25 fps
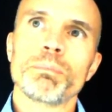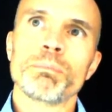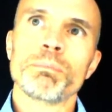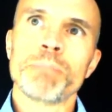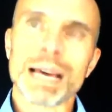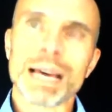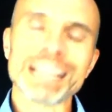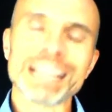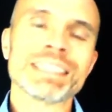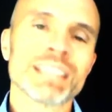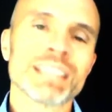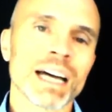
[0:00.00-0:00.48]

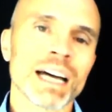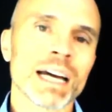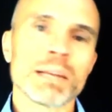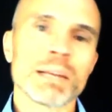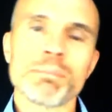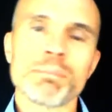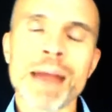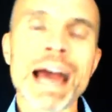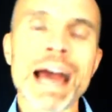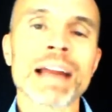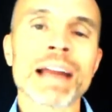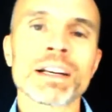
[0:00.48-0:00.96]

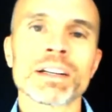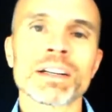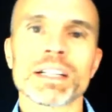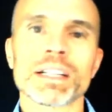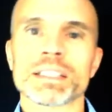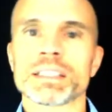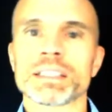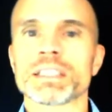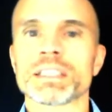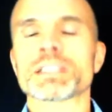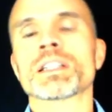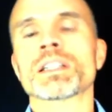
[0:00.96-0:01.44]
bedside manner,
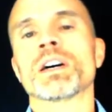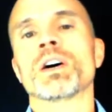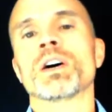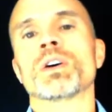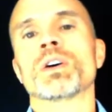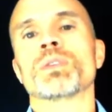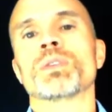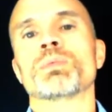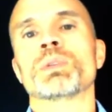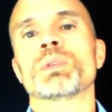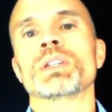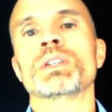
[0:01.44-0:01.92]
as it's
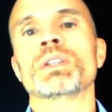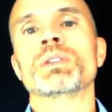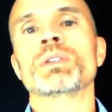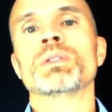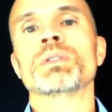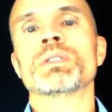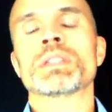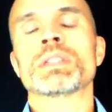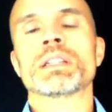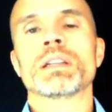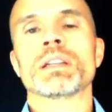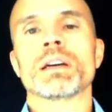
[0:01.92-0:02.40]
called, would
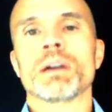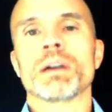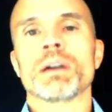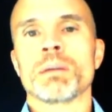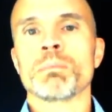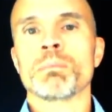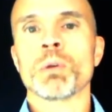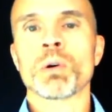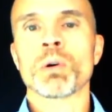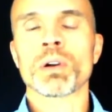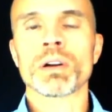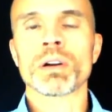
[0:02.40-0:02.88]
use a
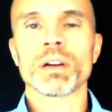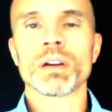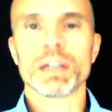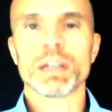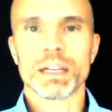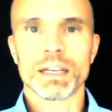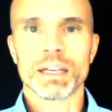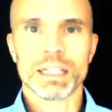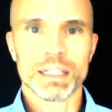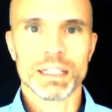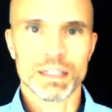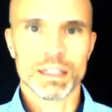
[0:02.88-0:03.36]
more
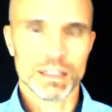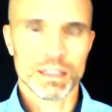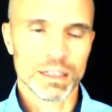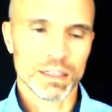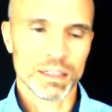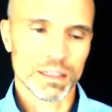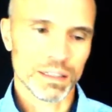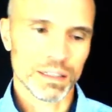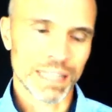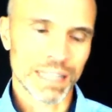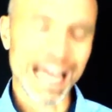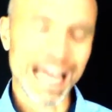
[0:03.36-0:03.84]

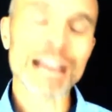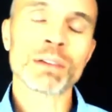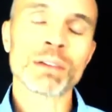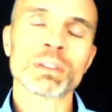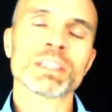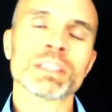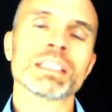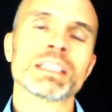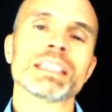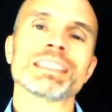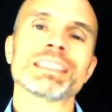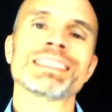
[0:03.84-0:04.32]

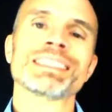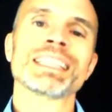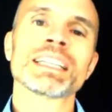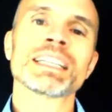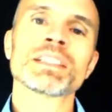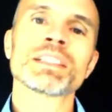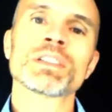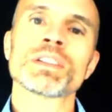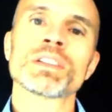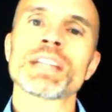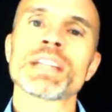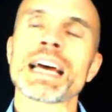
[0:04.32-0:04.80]
language that
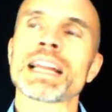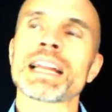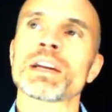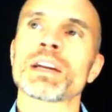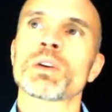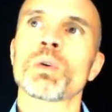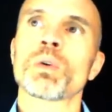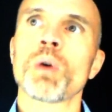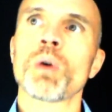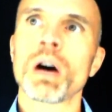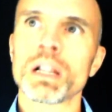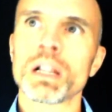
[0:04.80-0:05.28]
signaled that
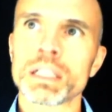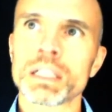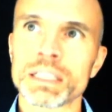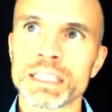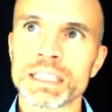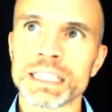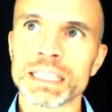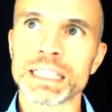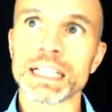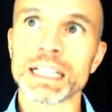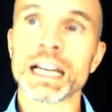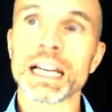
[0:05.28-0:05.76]

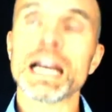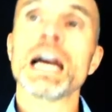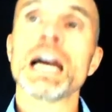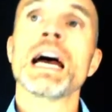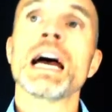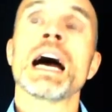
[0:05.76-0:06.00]
equality.